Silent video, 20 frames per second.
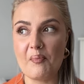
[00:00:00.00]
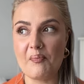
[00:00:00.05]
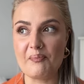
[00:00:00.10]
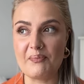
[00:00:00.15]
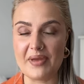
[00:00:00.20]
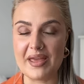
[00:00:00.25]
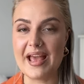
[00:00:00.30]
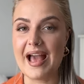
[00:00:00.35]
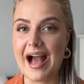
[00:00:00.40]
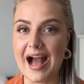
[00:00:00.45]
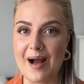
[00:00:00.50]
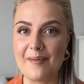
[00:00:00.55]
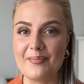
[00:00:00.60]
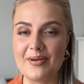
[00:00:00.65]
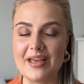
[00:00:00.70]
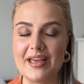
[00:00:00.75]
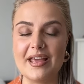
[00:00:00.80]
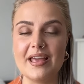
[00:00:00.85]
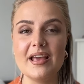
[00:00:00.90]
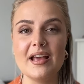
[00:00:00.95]
be
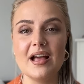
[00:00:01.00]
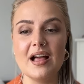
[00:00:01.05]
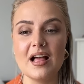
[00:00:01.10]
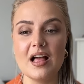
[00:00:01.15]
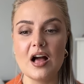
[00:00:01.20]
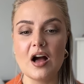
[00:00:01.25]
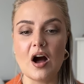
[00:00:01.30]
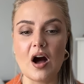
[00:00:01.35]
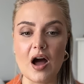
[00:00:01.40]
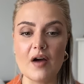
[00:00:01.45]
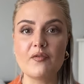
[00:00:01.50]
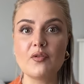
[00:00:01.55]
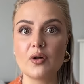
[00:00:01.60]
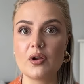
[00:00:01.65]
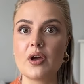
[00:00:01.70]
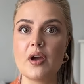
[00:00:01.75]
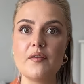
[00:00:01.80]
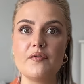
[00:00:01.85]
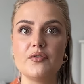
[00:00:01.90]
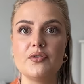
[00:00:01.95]
happy. I've got to
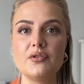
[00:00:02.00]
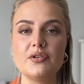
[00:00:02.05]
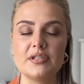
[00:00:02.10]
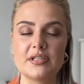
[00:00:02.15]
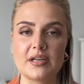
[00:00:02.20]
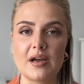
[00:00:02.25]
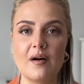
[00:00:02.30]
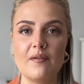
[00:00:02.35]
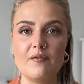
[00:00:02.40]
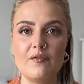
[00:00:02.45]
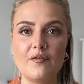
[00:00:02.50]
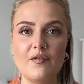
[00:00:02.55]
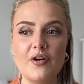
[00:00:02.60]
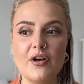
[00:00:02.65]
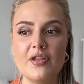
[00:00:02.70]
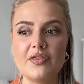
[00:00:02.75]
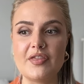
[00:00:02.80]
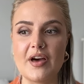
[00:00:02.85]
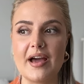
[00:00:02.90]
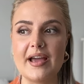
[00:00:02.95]
go through the
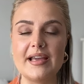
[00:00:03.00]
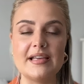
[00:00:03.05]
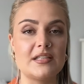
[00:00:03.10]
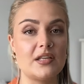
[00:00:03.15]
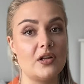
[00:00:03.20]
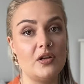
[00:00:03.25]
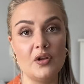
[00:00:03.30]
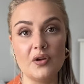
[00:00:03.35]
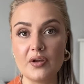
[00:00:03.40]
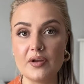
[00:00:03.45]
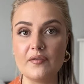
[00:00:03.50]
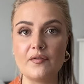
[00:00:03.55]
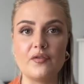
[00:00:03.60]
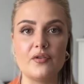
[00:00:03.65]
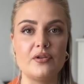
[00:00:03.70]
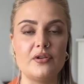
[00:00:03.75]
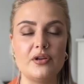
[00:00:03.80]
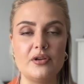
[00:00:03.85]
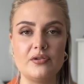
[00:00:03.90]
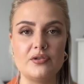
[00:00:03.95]
discomfort that is looking for
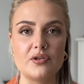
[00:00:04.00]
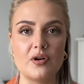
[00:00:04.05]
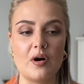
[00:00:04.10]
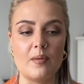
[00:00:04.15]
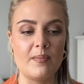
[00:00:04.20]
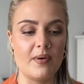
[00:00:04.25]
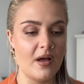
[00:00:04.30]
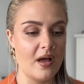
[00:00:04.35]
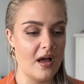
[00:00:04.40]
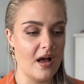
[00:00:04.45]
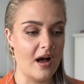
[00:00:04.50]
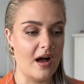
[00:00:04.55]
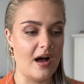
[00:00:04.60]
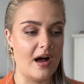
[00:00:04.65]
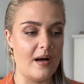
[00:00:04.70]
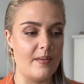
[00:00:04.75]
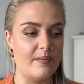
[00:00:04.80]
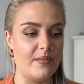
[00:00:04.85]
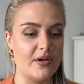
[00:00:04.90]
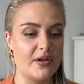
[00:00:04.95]
a new job,
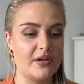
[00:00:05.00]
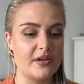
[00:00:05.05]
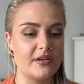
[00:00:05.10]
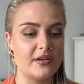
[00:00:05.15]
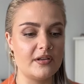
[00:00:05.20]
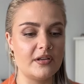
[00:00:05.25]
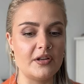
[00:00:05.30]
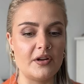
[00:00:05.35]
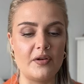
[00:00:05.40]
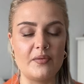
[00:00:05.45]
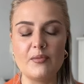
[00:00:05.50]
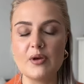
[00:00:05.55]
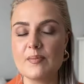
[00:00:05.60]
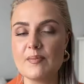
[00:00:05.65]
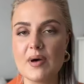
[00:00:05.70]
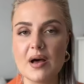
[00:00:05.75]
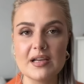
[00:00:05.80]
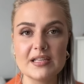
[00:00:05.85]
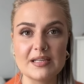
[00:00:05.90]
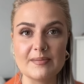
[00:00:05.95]

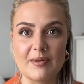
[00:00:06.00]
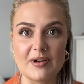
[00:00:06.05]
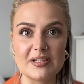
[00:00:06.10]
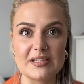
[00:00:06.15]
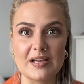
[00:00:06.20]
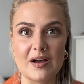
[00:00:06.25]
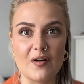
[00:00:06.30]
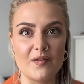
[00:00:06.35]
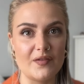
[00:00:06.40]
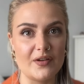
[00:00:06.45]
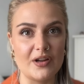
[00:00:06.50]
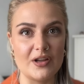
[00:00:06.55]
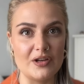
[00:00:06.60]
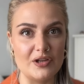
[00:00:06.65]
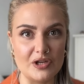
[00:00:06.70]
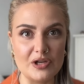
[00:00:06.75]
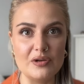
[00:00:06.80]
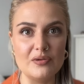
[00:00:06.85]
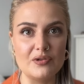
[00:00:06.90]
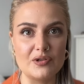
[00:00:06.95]
immersing myself in a
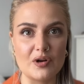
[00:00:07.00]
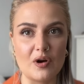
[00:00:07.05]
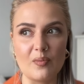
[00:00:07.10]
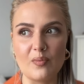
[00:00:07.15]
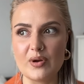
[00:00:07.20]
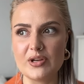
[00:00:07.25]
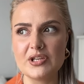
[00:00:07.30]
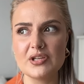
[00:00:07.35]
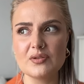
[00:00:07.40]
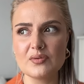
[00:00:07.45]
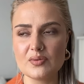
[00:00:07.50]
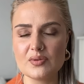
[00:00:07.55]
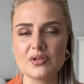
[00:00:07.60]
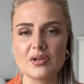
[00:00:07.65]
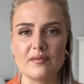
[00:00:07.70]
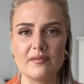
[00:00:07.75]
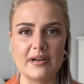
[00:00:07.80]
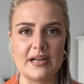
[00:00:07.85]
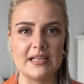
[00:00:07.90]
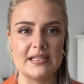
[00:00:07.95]
new job, which is
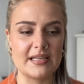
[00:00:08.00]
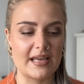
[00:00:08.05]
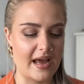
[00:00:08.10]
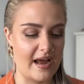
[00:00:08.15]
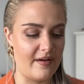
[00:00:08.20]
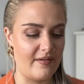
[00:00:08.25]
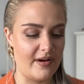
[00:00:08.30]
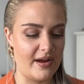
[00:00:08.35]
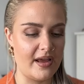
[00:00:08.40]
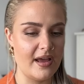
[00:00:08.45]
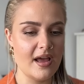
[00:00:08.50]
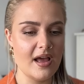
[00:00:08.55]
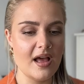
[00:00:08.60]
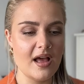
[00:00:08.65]
also really scary,